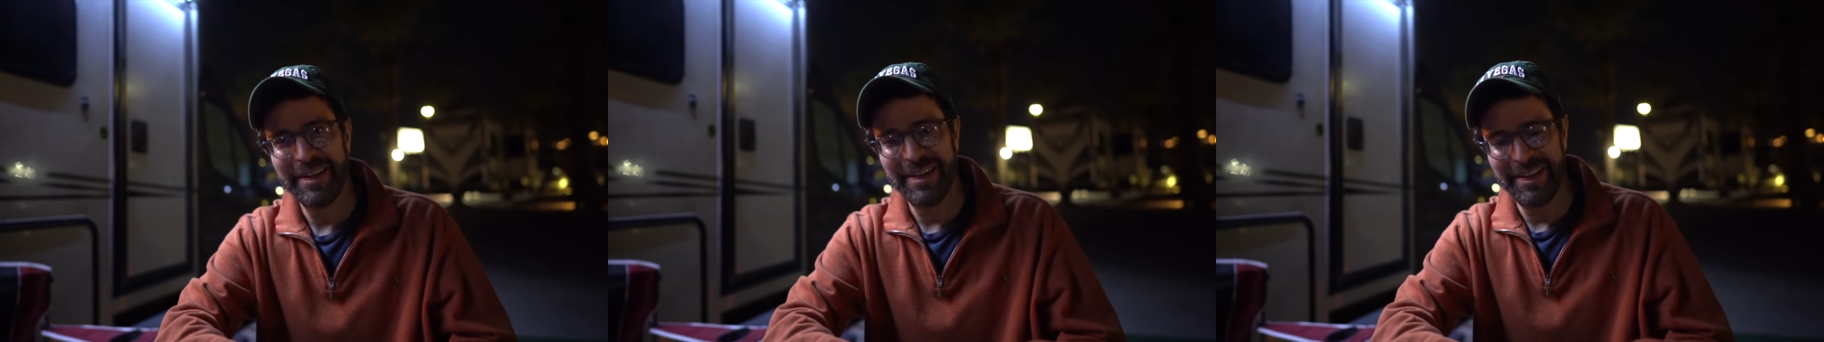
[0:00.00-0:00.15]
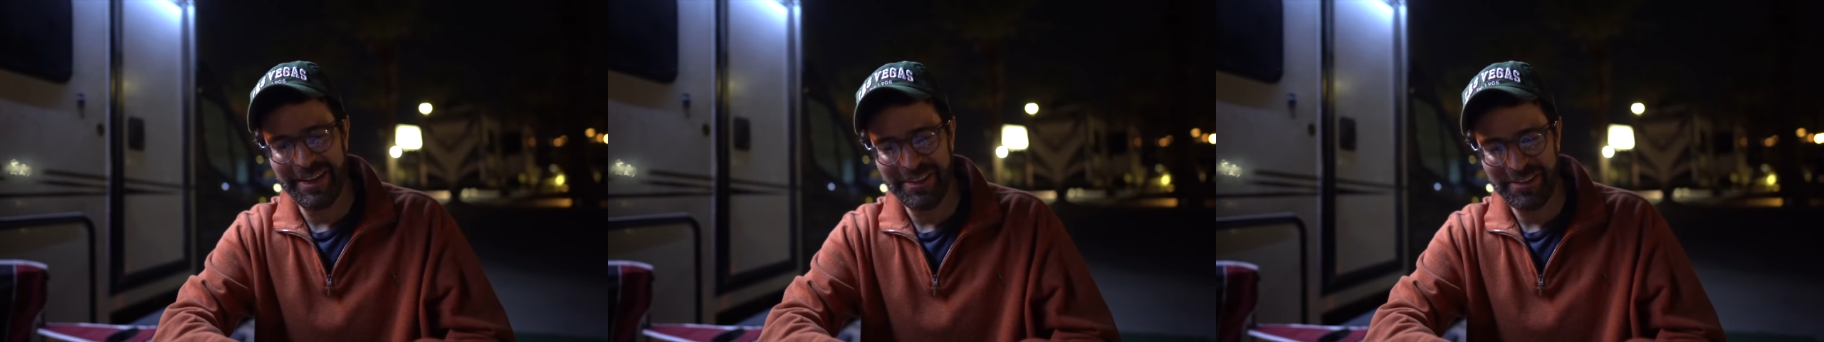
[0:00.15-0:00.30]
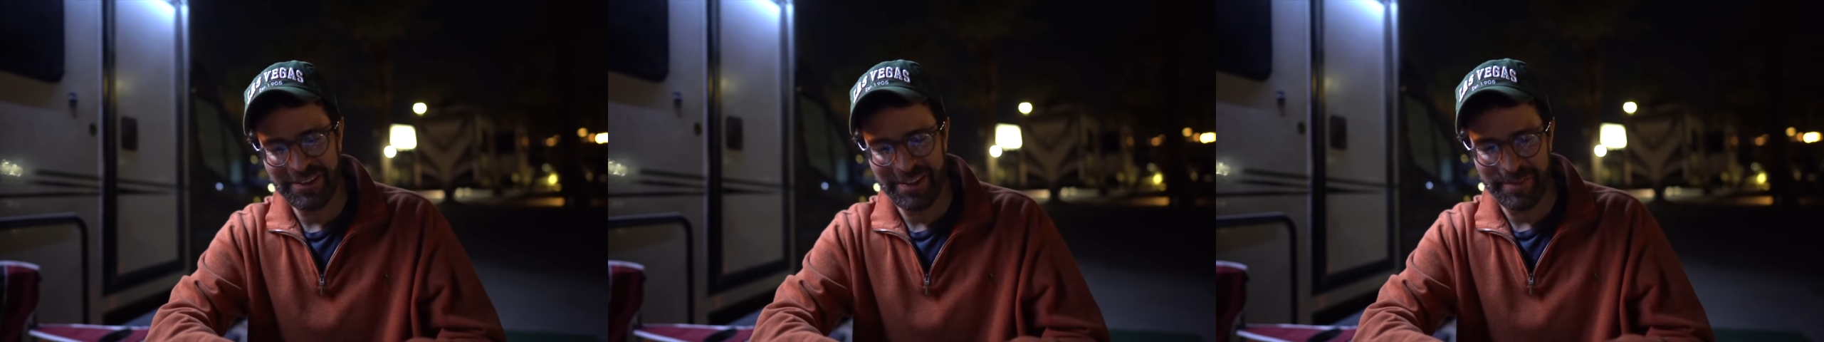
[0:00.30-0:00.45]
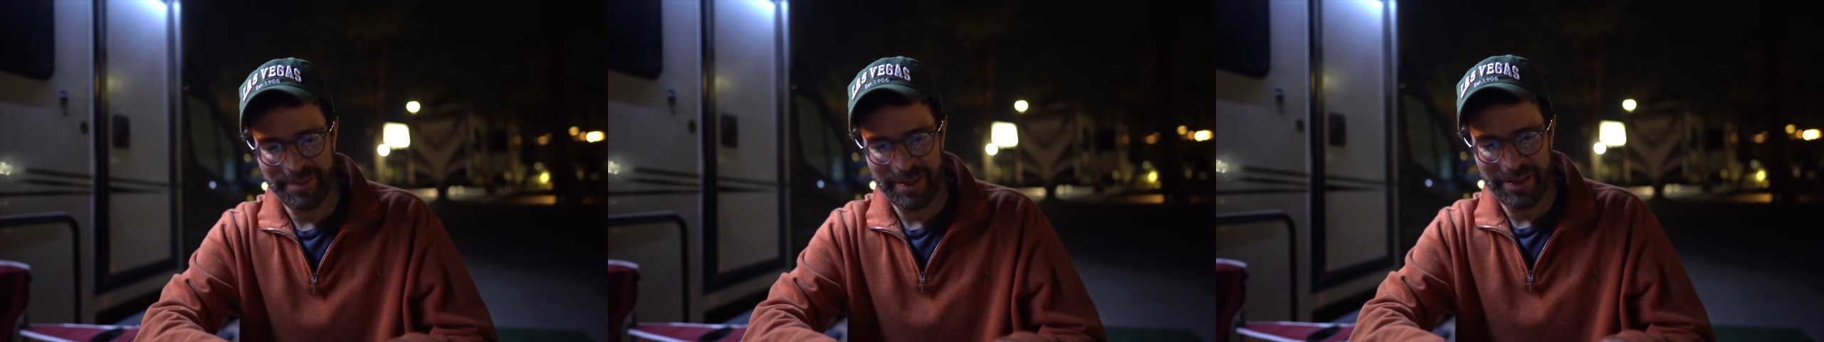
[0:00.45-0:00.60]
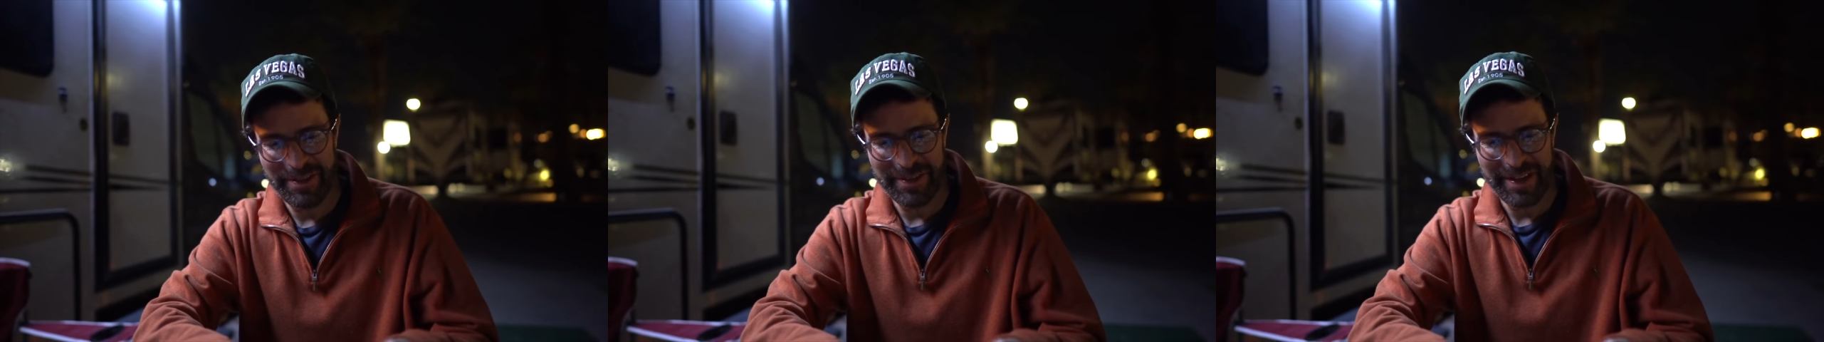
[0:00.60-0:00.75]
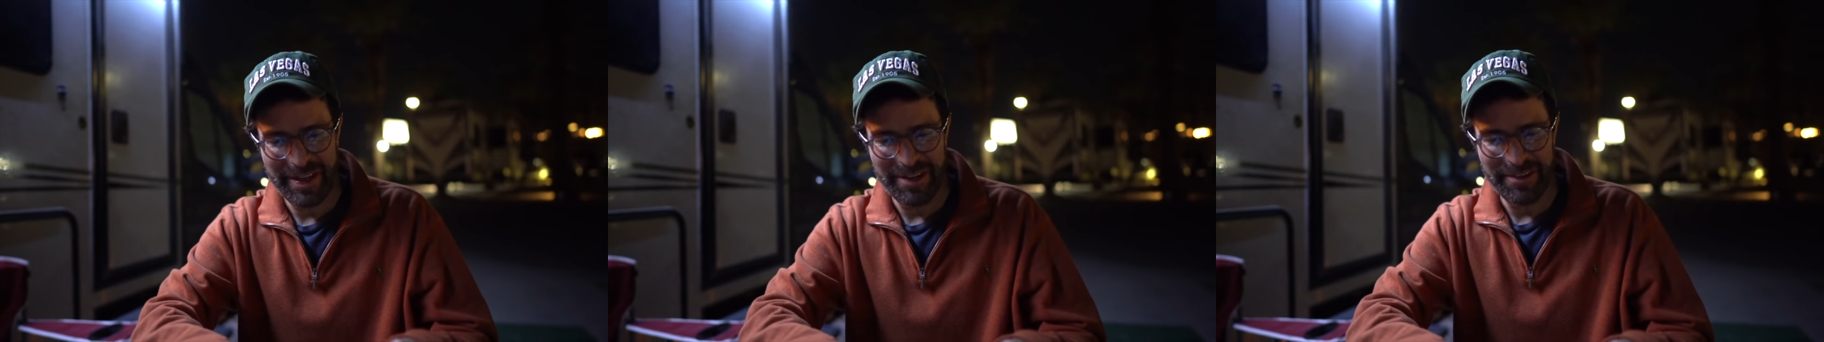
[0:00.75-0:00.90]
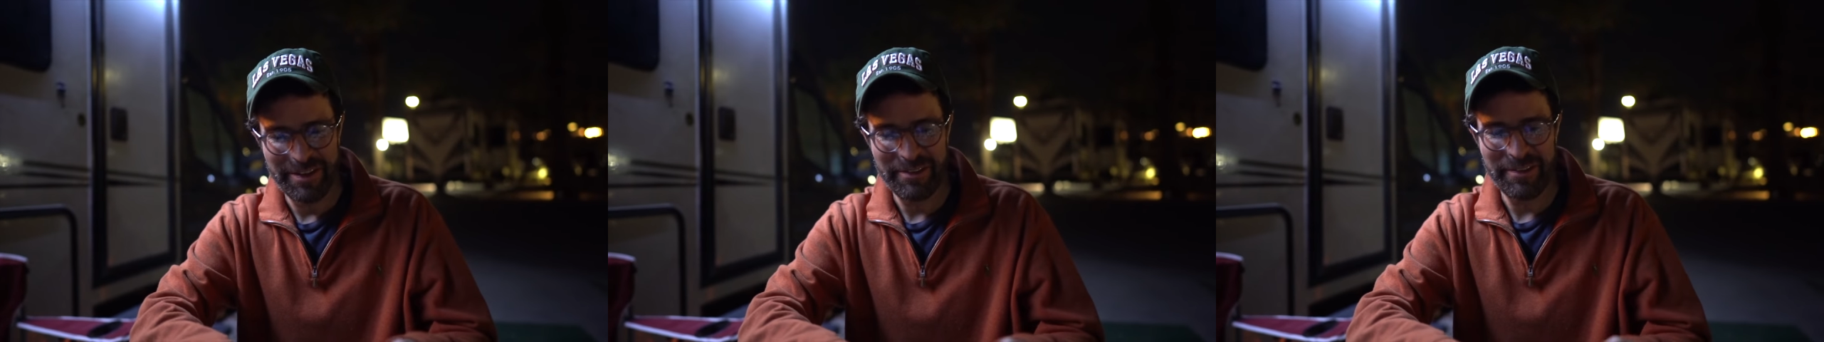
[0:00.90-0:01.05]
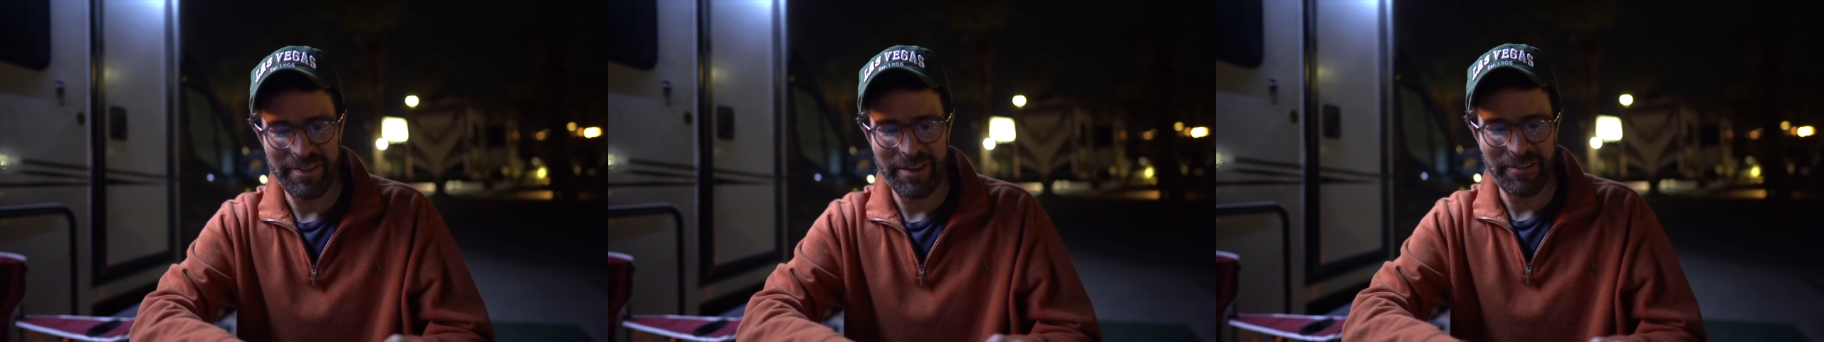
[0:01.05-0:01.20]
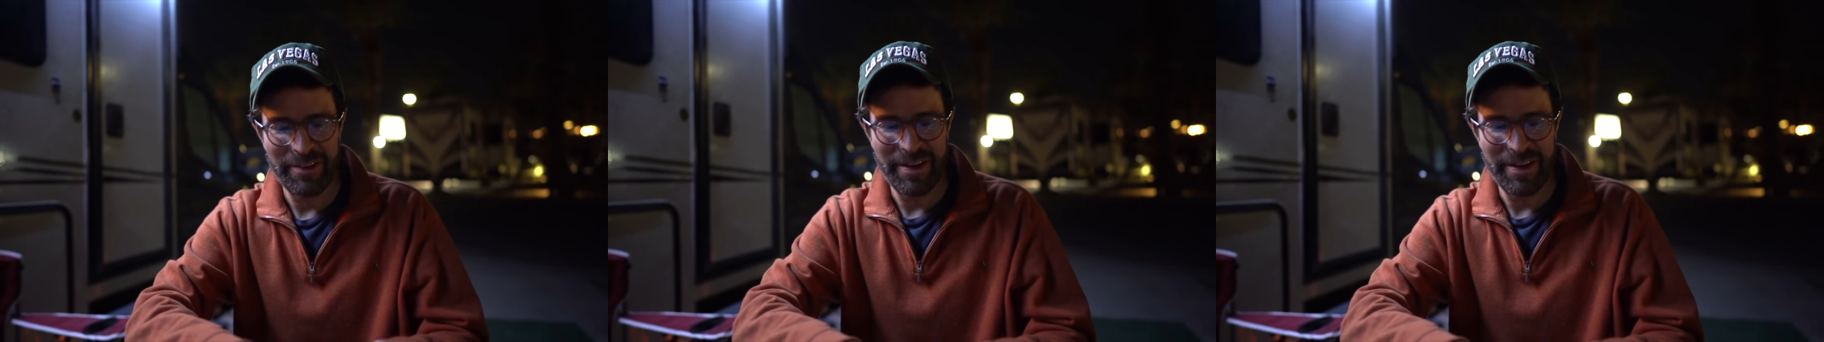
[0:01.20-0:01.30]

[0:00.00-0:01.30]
Yeah, nice job by you getting everything